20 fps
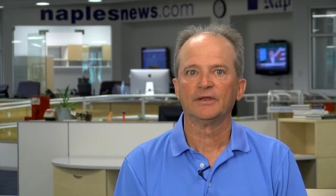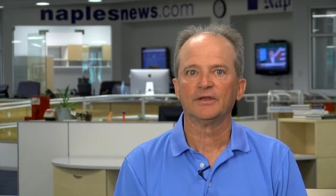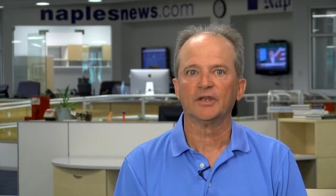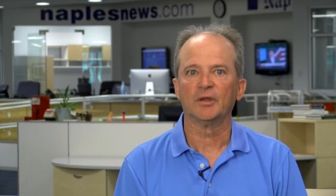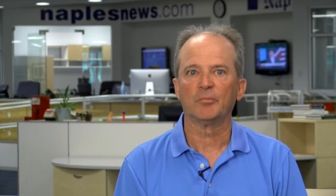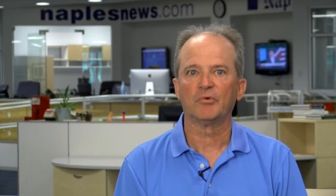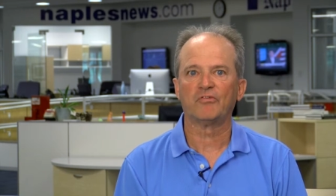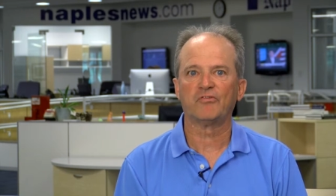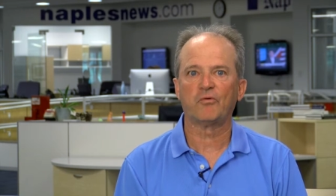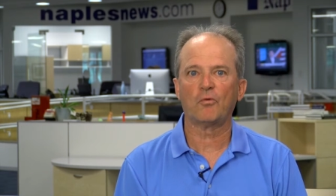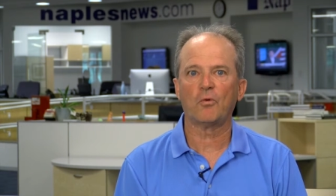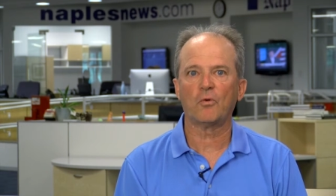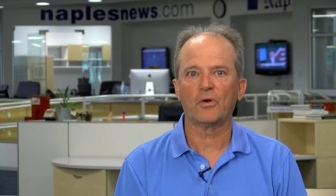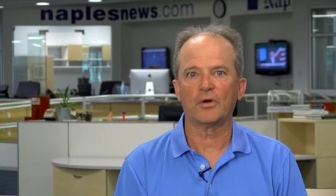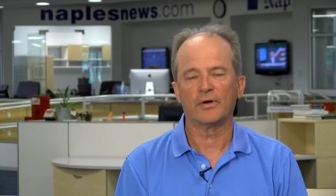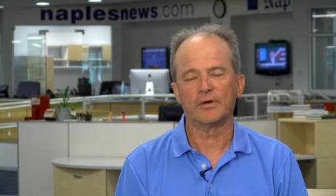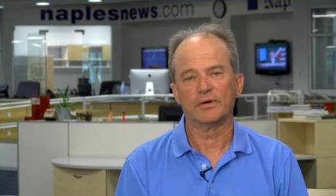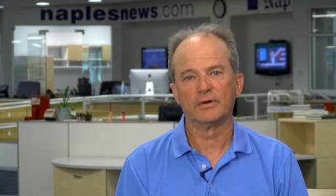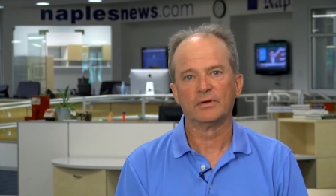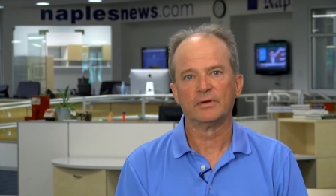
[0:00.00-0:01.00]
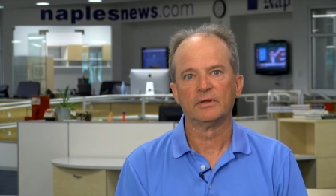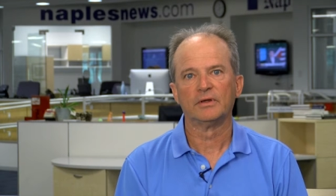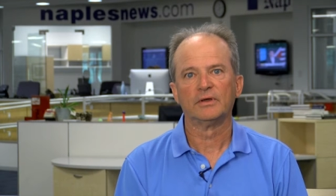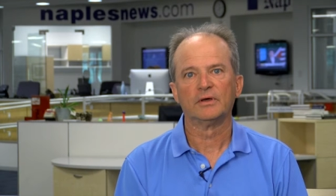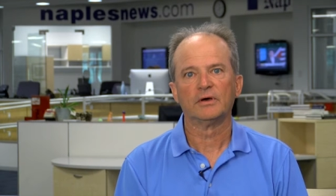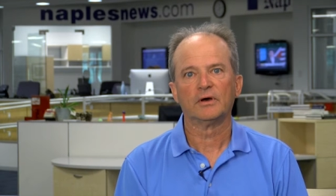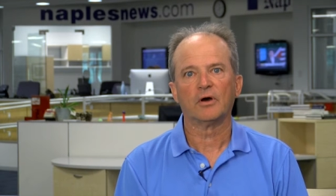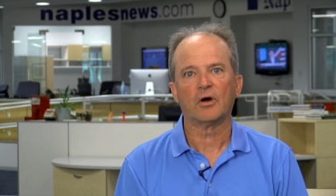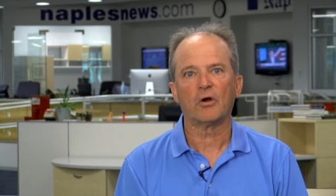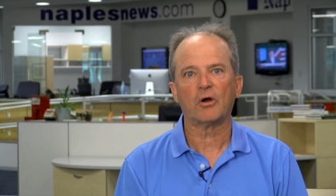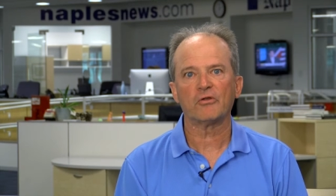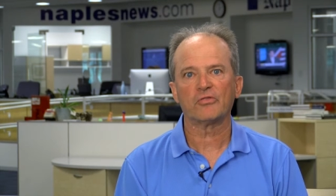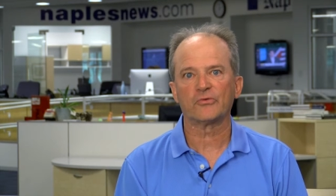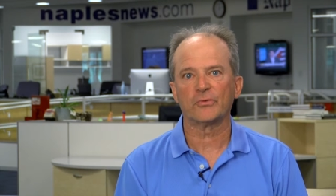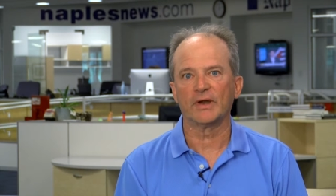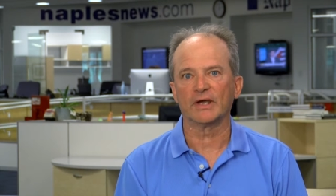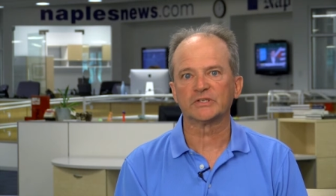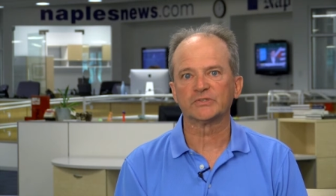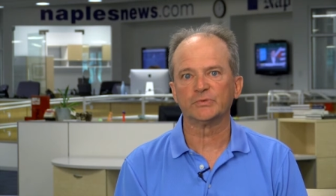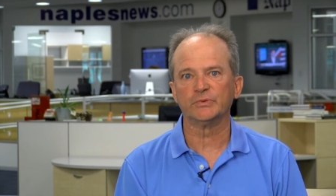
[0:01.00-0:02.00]
Number four,
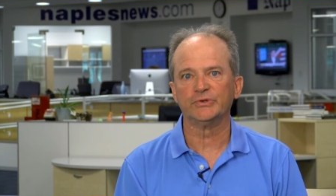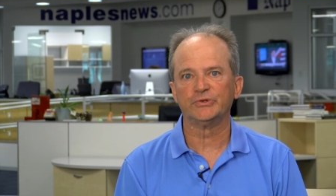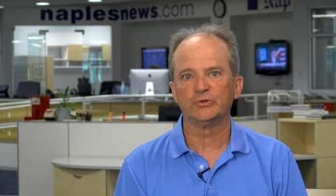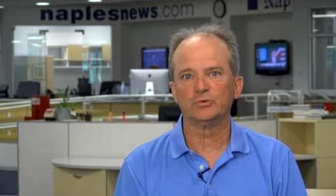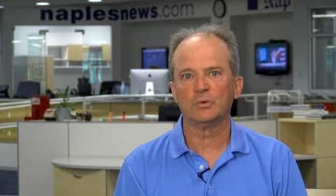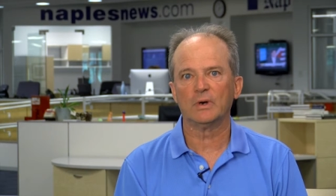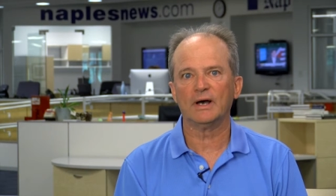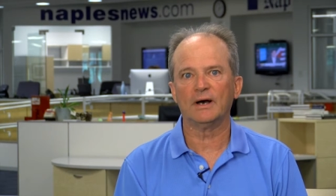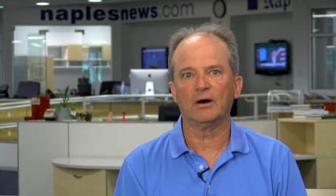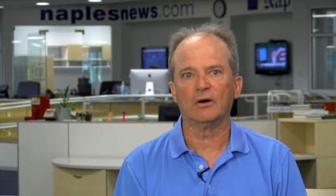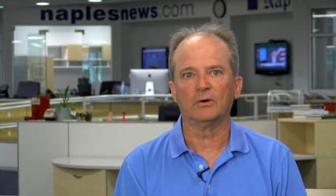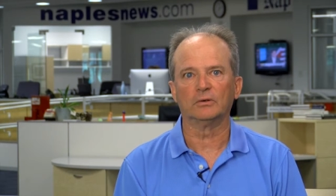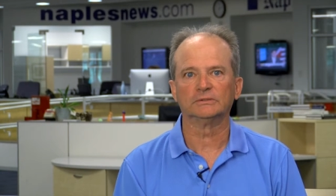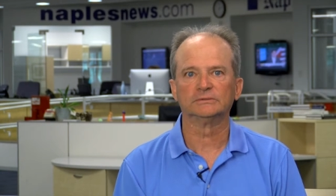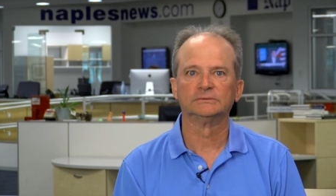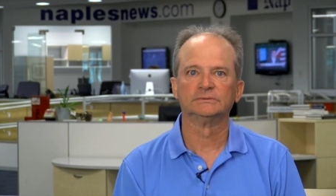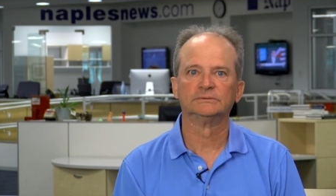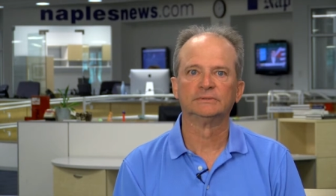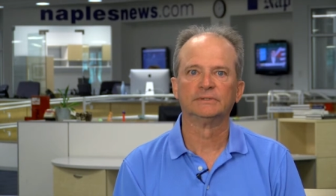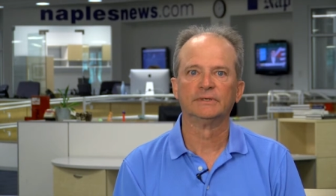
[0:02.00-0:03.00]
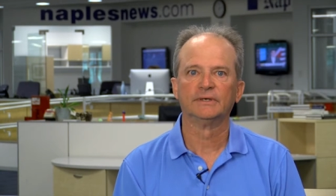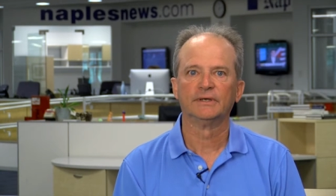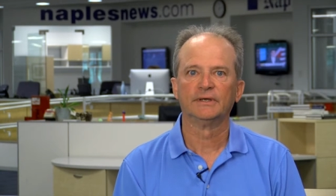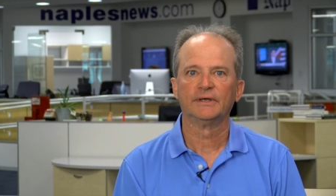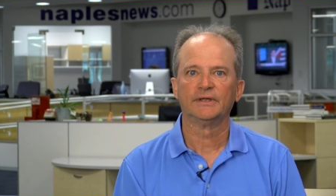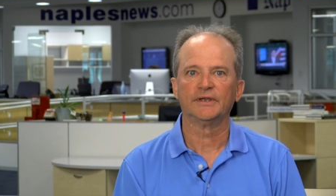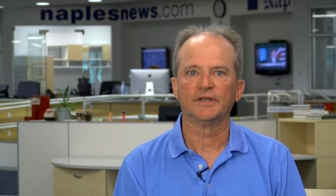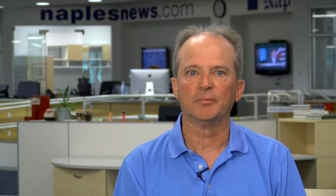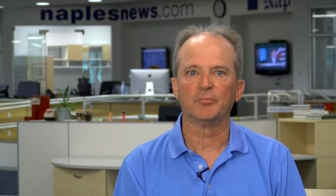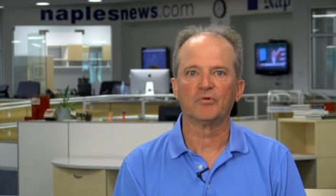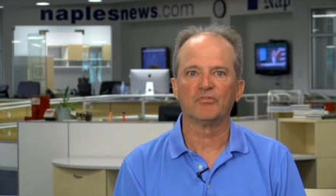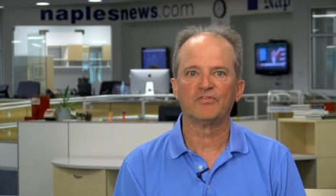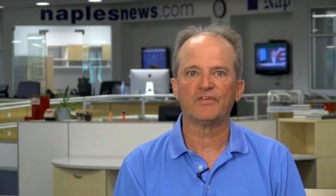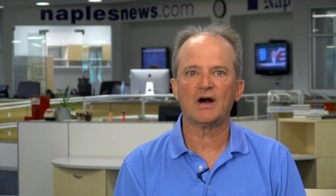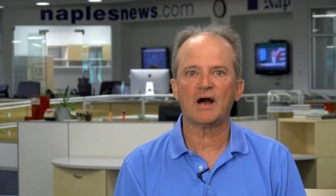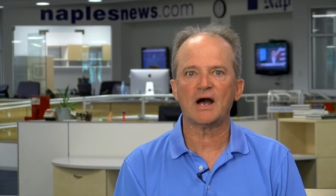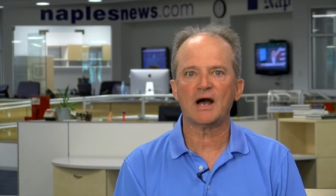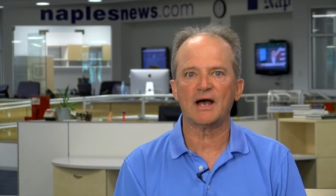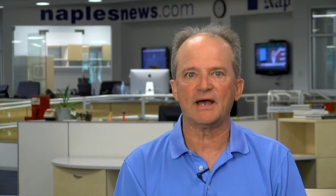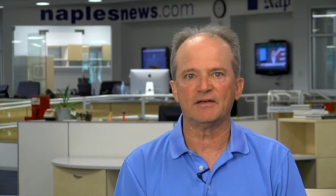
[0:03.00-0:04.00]
Arthrex will do well. Number
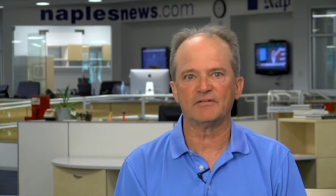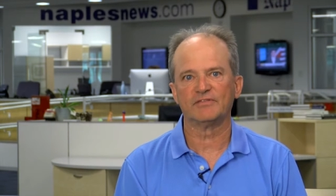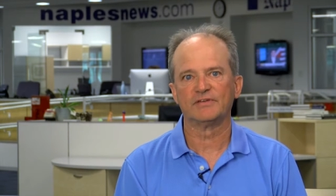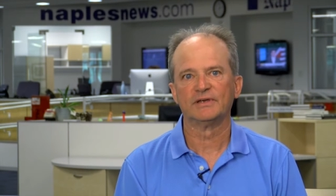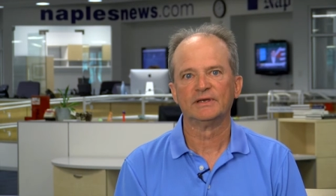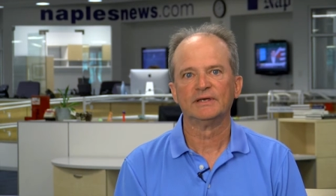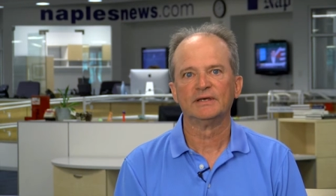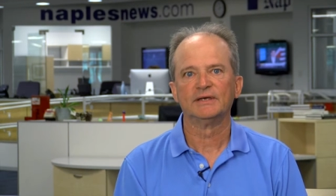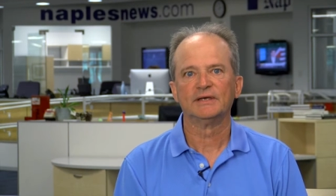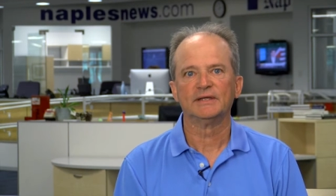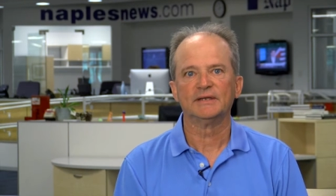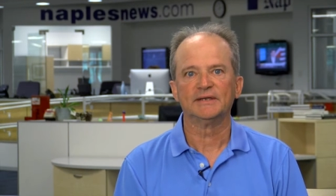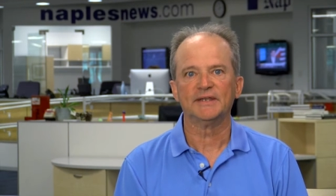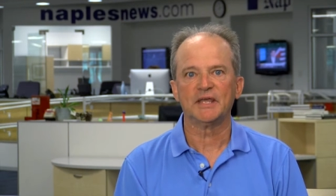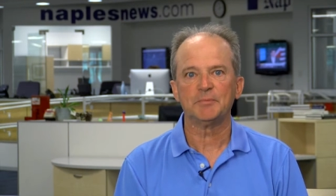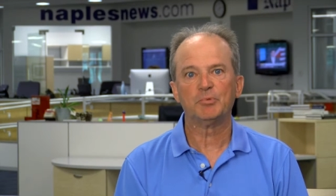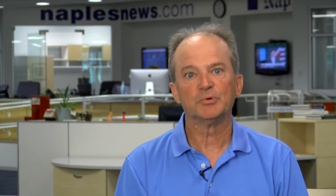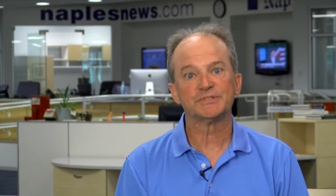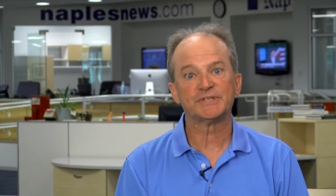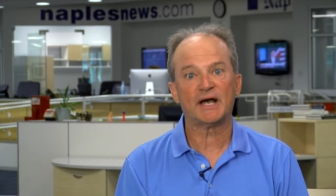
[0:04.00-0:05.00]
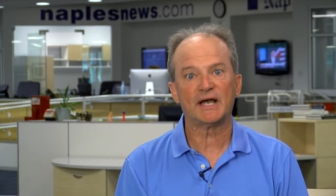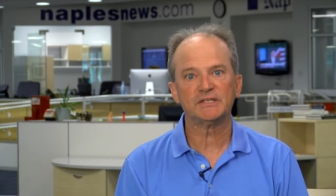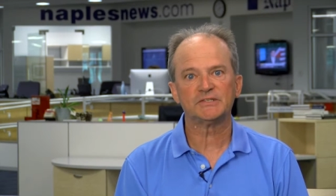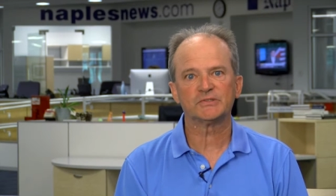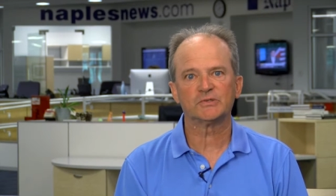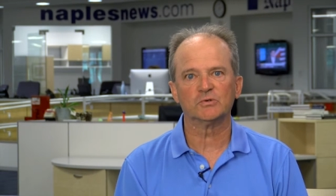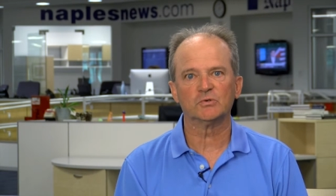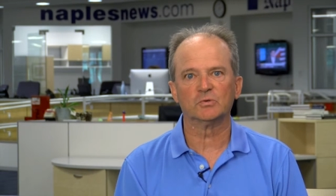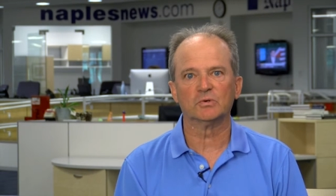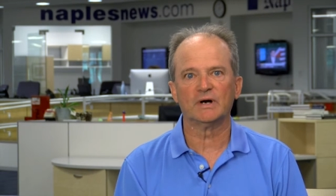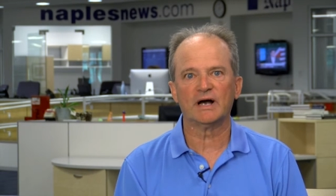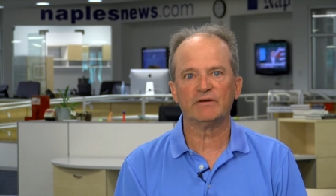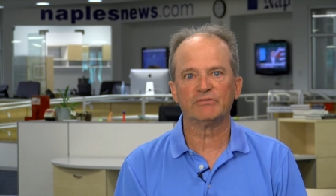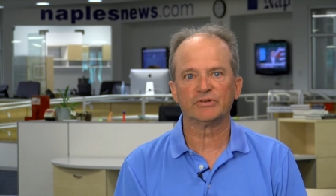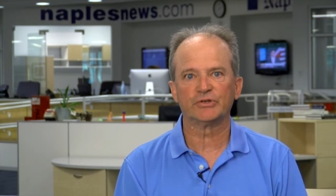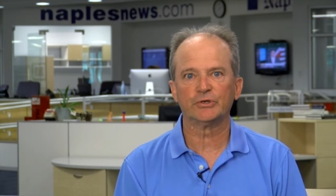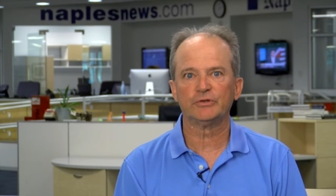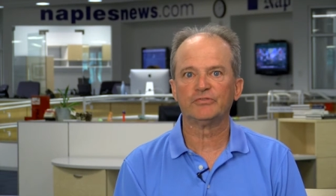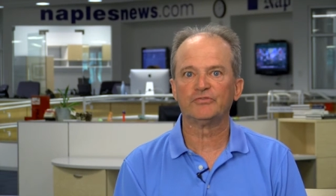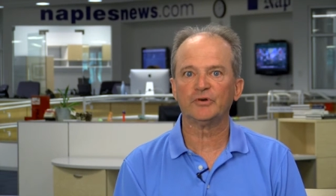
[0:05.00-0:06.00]
five, Naples High School will have a
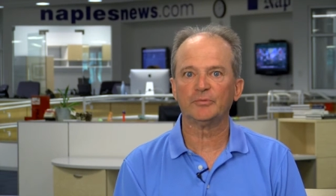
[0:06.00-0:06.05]
good